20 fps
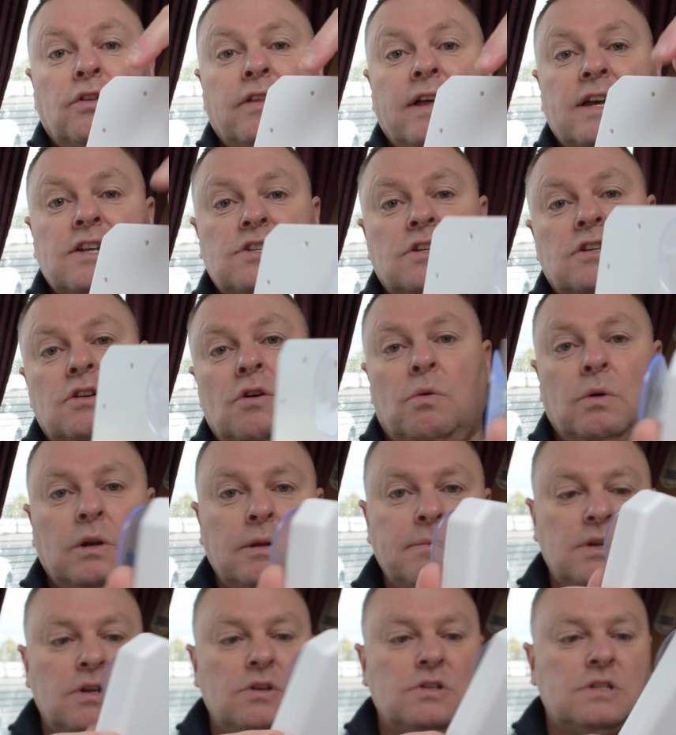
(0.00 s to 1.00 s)
this, you don't want to
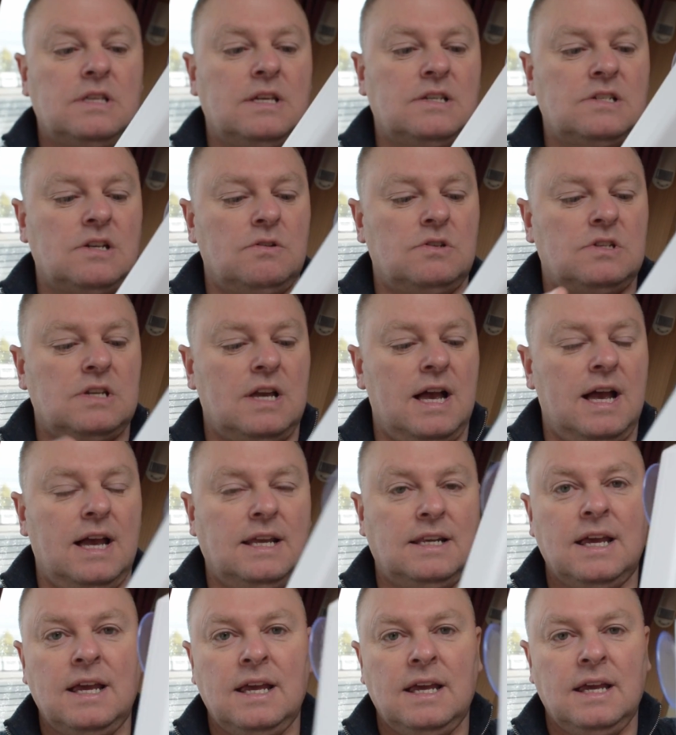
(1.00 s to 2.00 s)
be using this outside.